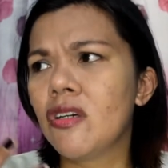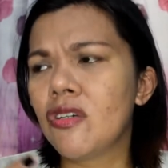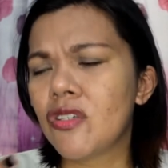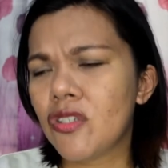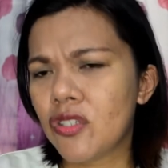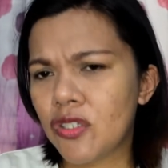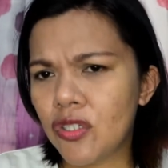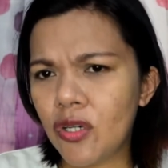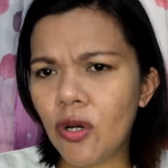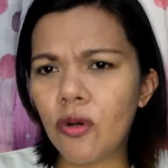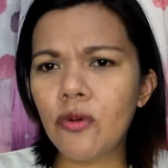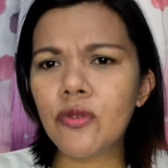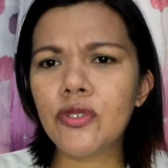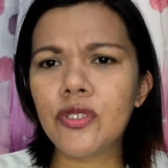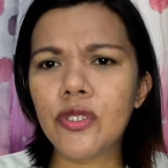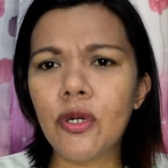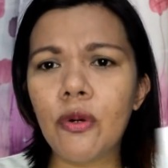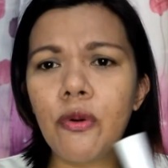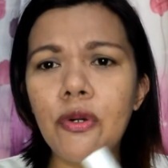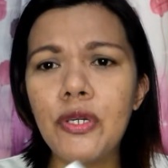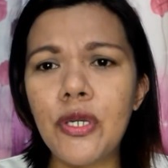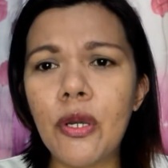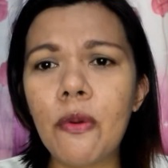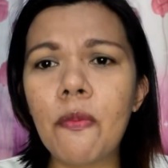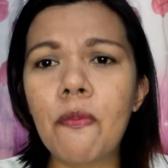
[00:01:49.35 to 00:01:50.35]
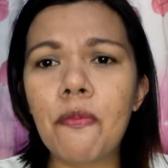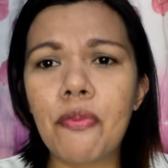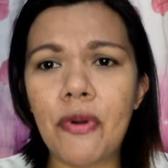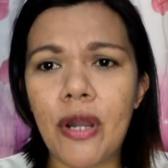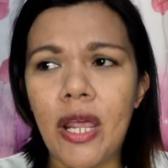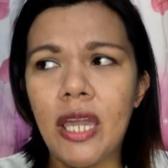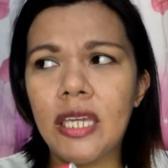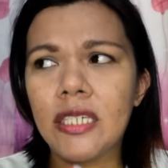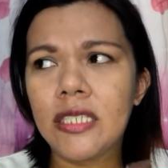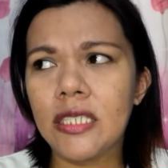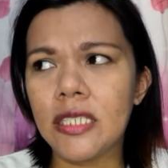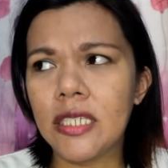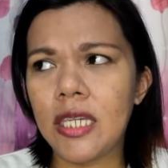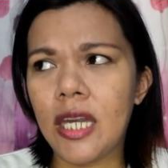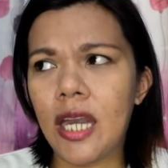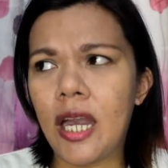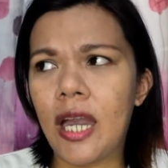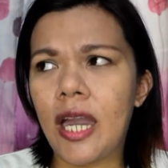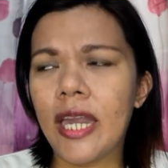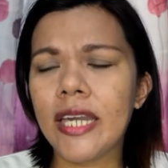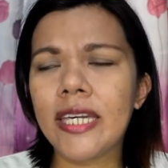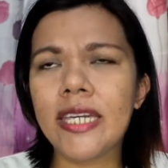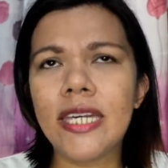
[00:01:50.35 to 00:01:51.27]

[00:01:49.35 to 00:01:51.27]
so yung price niya. I